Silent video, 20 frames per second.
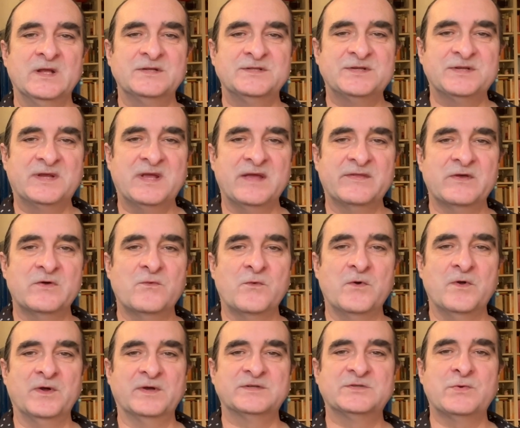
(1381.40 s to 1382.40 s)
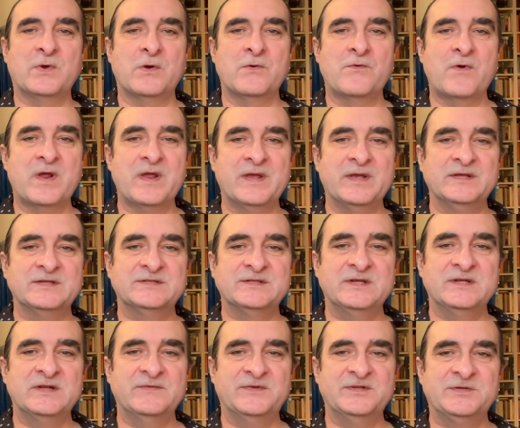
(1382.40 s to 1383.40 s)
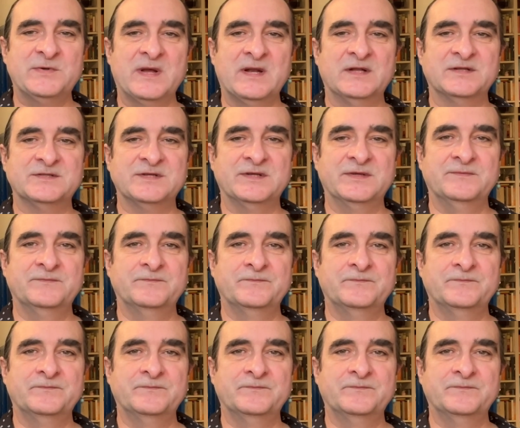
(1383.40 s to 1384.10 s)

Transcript: together work to erase individuality.